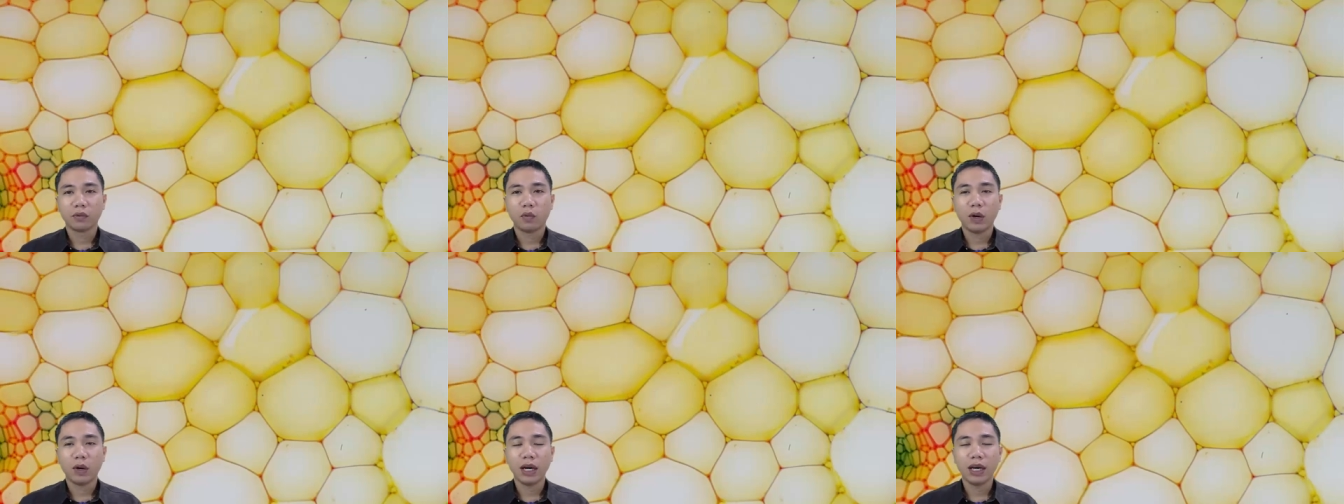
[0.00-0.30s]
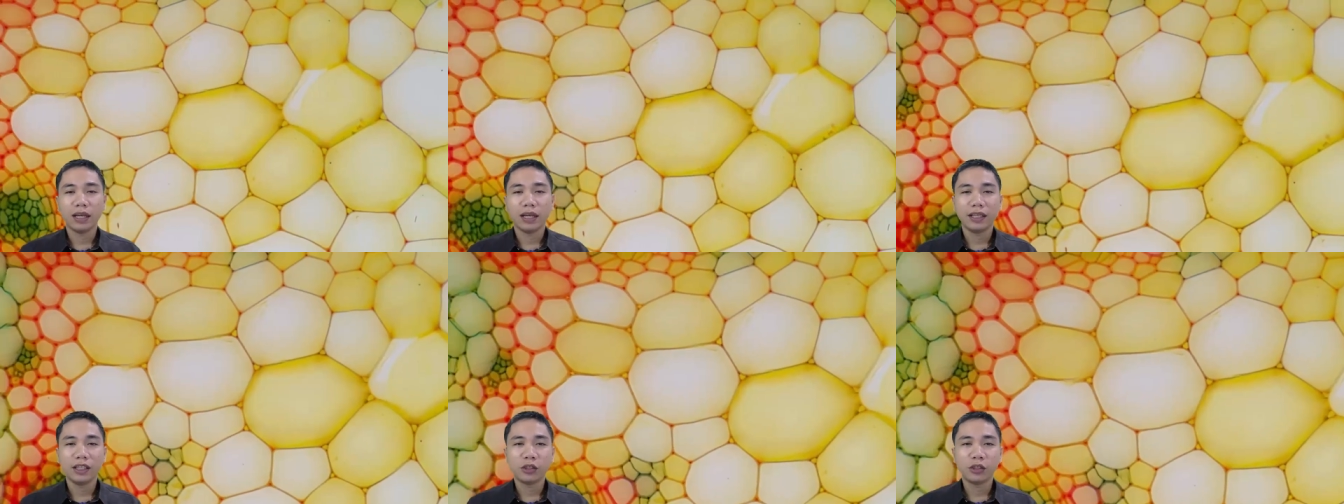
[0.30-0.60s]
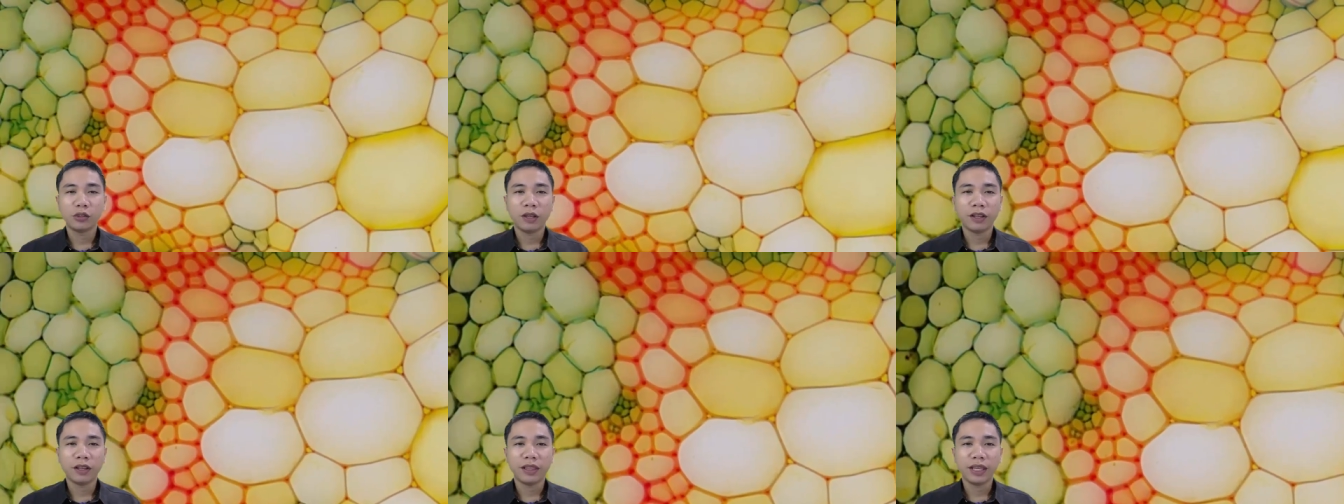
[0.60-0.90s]
while
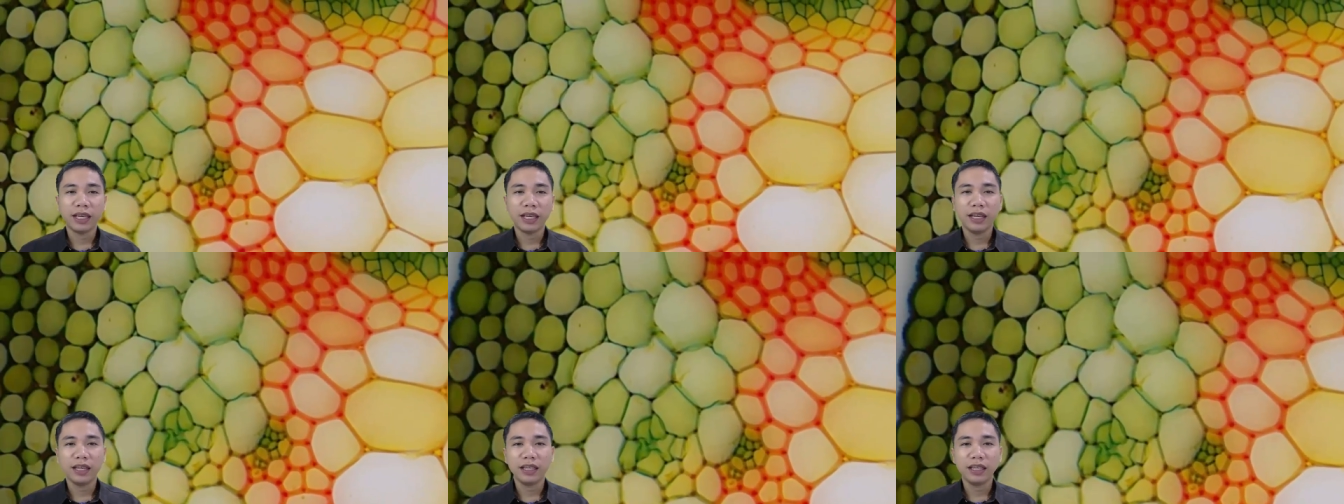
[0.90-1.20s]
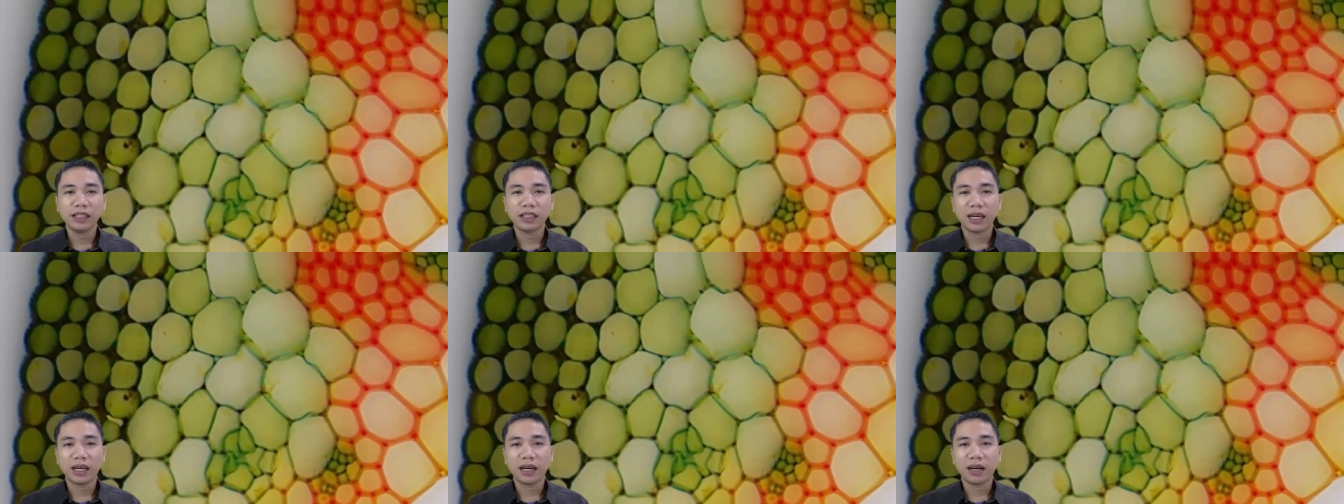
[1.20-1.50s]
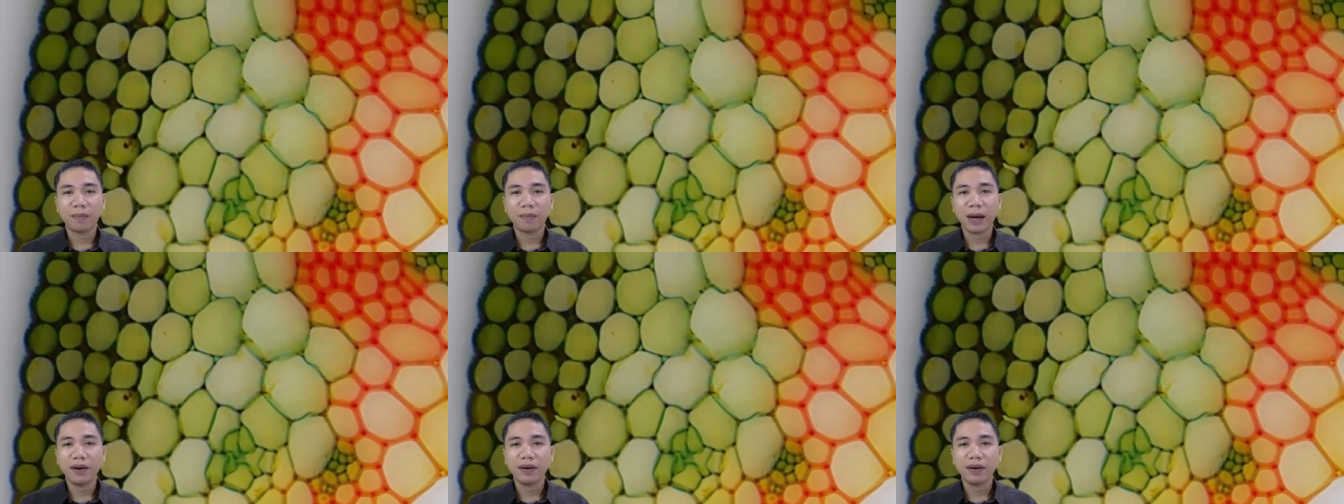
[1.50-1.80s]
additional thickenings are
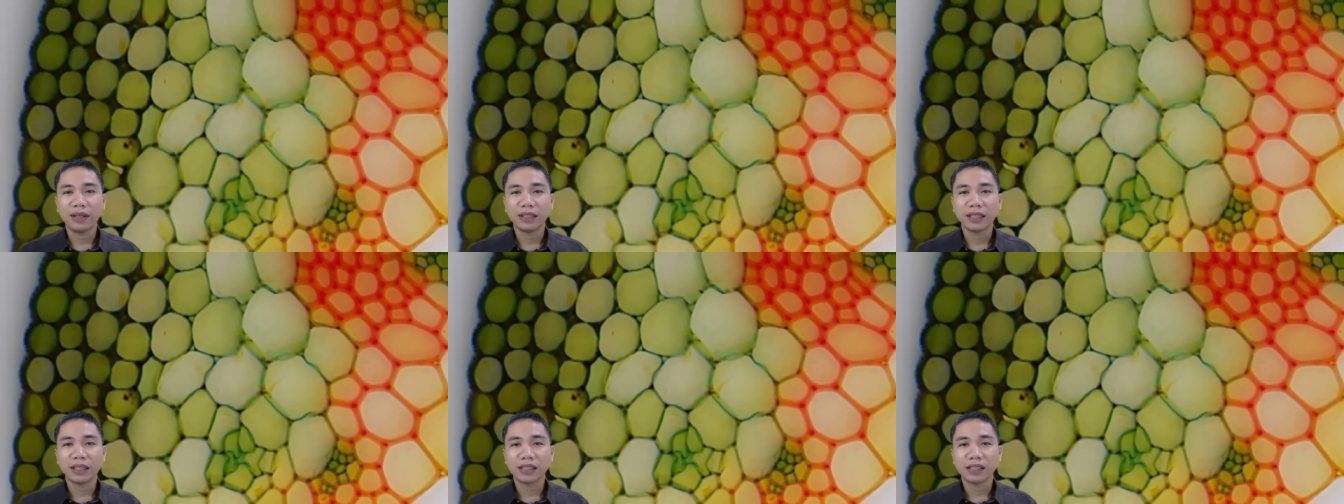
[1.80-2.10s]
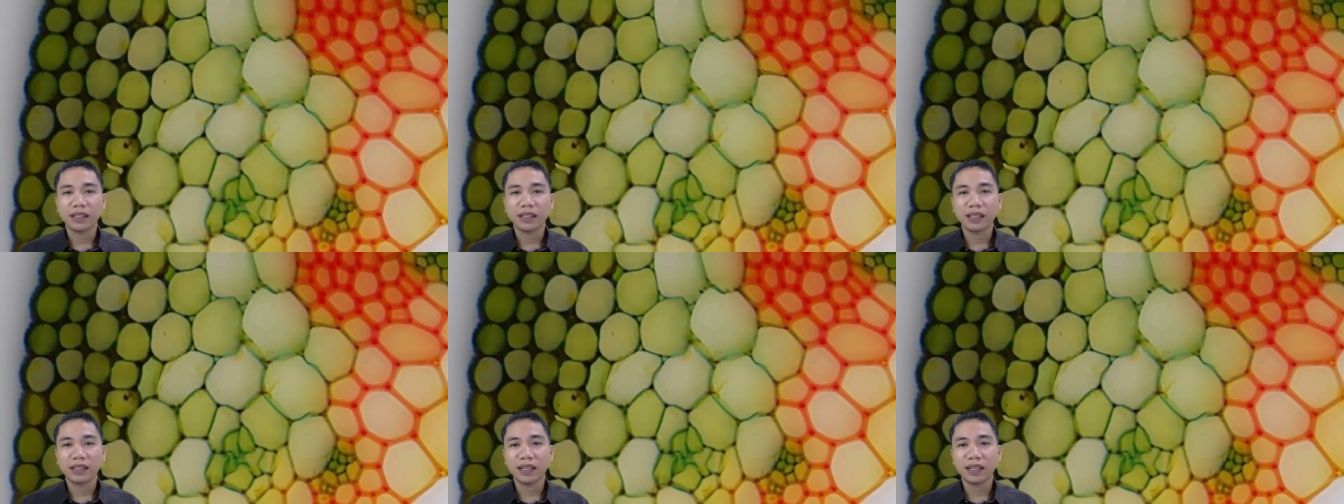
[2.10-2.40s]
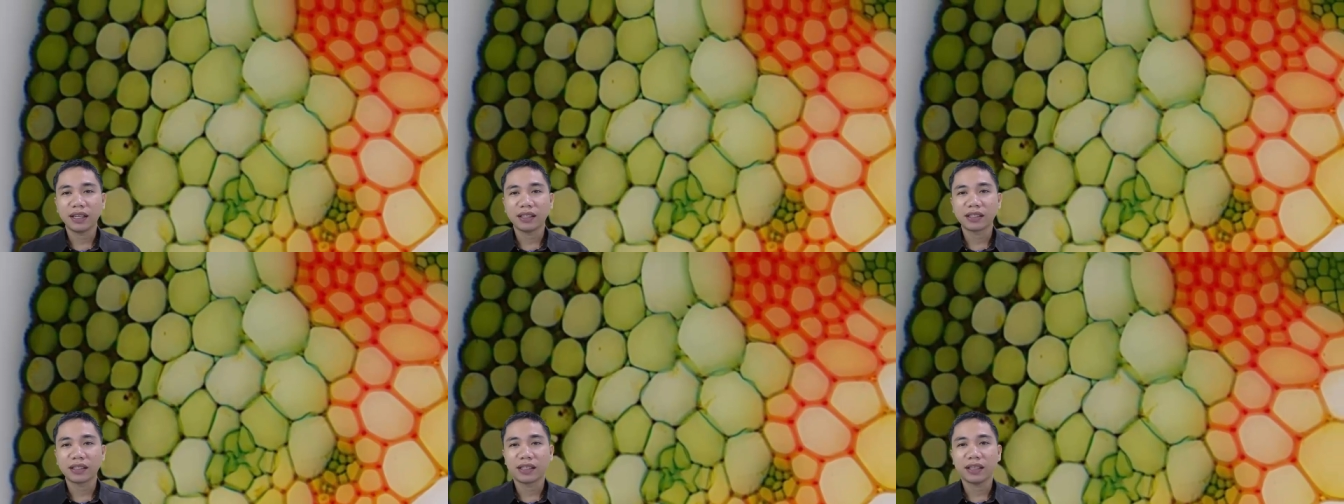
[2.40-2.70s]
apparent as these
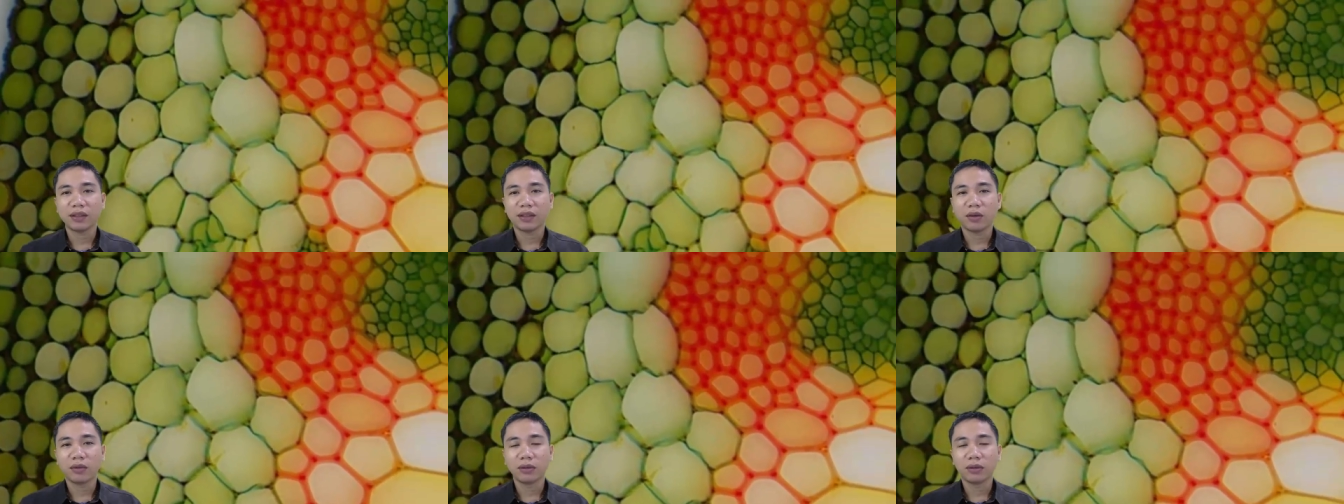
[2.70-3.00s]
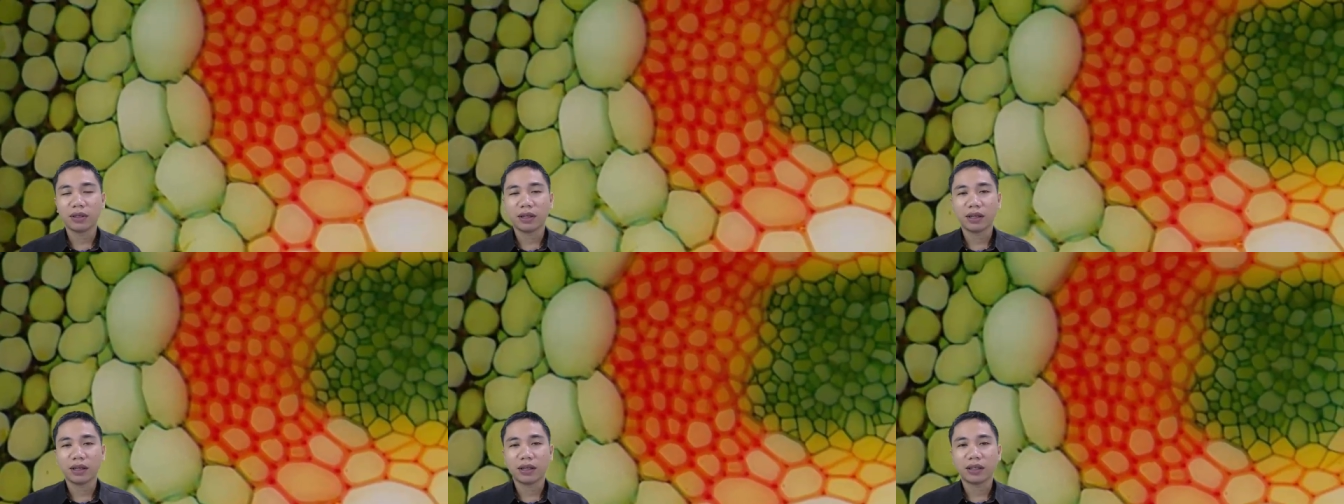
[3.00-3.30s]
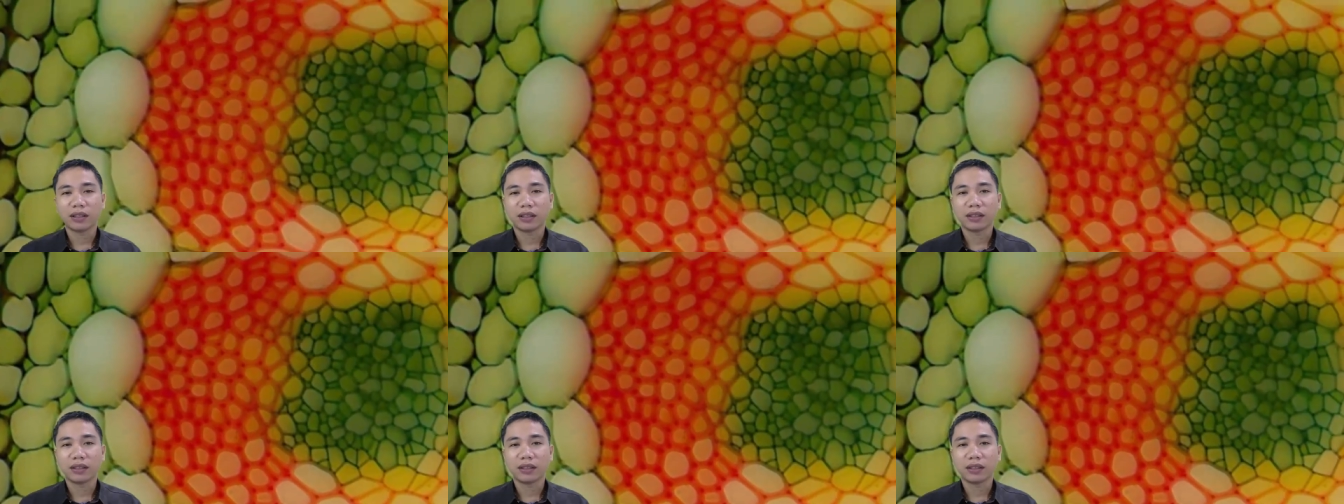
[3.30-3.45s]
cells get older.